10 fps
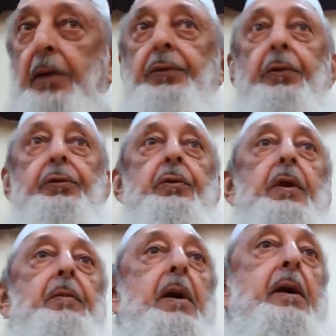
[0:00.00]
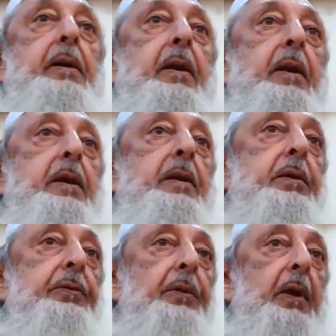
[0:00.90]
So Sulaiman
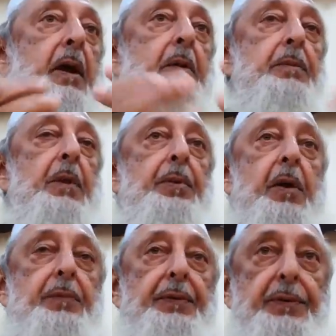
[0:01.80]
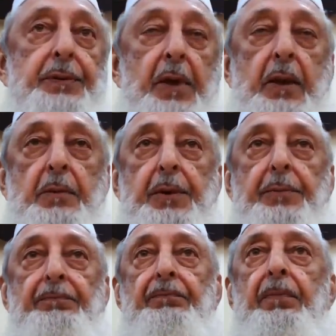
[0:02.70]
alayhi salam, the Prophet
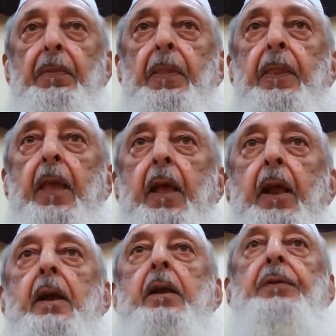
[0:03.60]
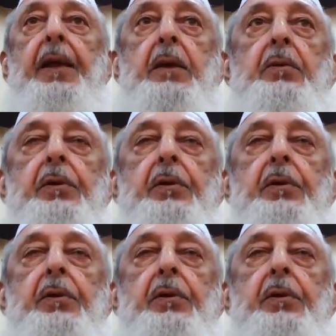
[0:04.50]
Solomon, then